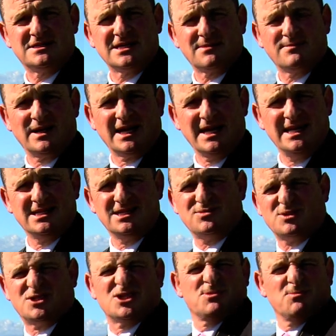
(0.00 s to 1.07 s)
Sigma lens,
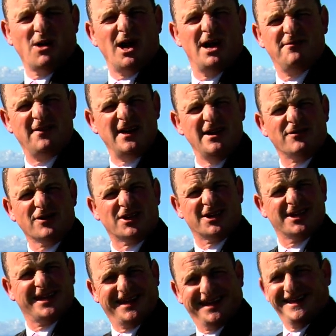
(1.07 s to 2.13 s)
which is my favorite.
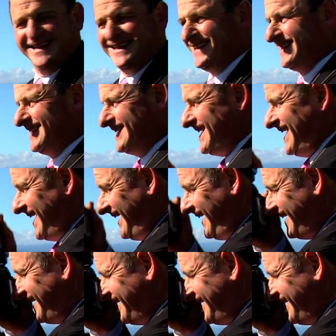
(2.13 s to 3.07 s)
Yeah,